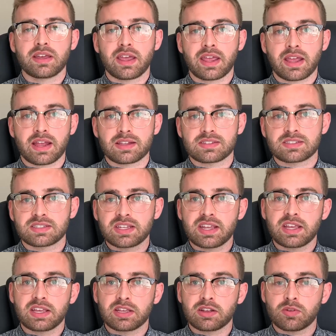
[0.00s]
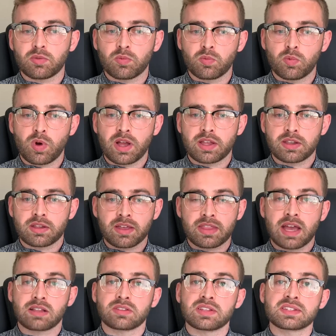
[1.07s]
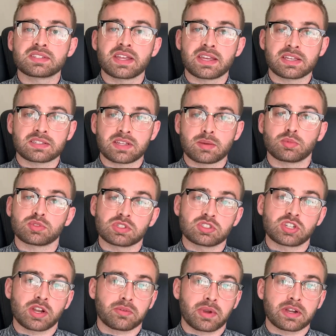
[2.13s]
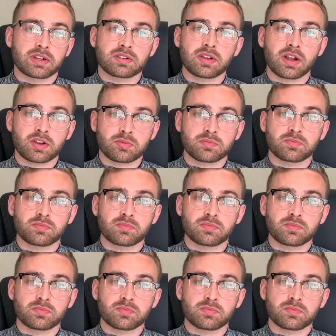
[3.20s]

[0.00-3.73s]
and seeing what that listing is able to generate on a